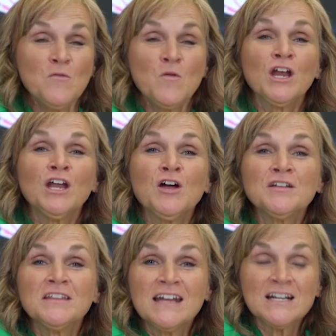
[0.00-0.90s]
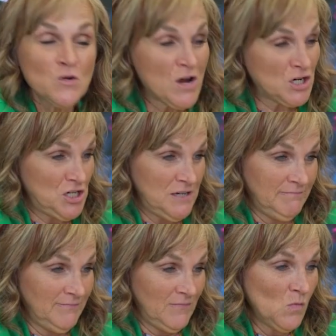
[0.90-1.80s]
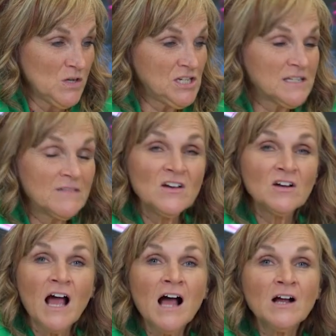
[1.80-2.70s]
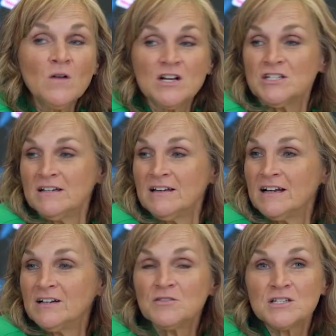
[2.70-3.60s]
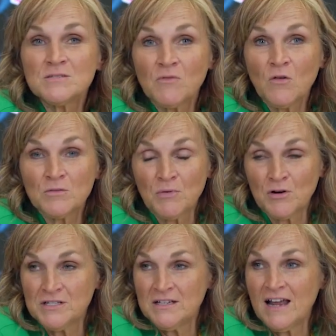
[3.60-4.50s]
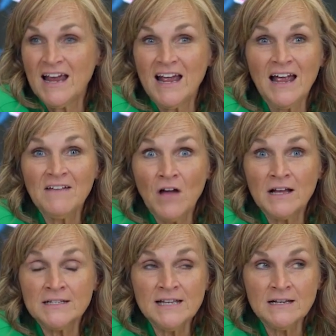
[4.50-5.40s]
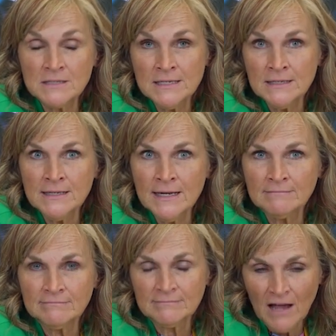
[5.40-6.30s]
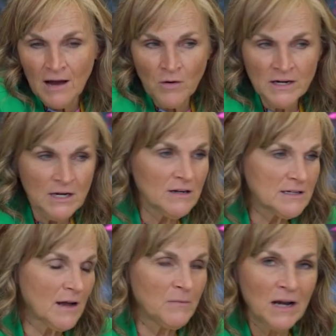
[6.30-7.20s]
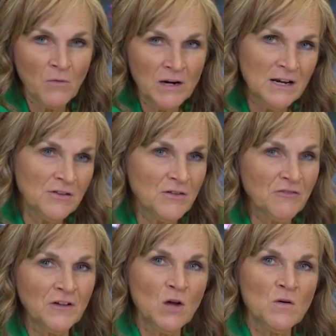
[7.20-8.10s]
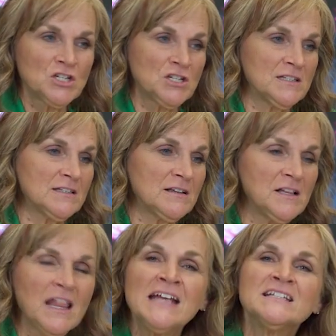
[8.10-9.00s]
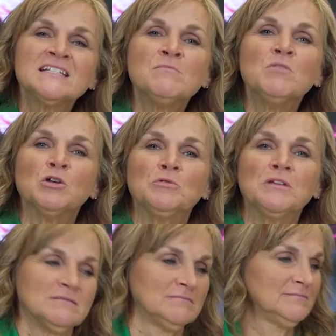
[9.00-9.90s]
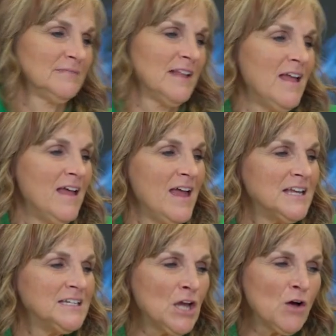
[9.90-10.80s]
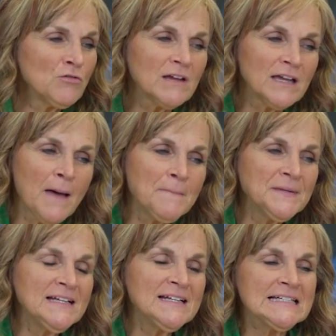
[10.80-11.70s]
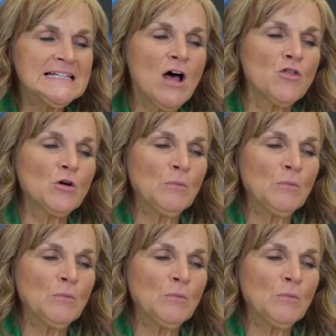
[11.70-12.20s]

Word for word: We're going to go to the next question, which is a very odd question. And I know this person, I said, send it in. I want to hear it. I mean, I want to hear their funny questions. It lightens the mood. Deodorant companies sell their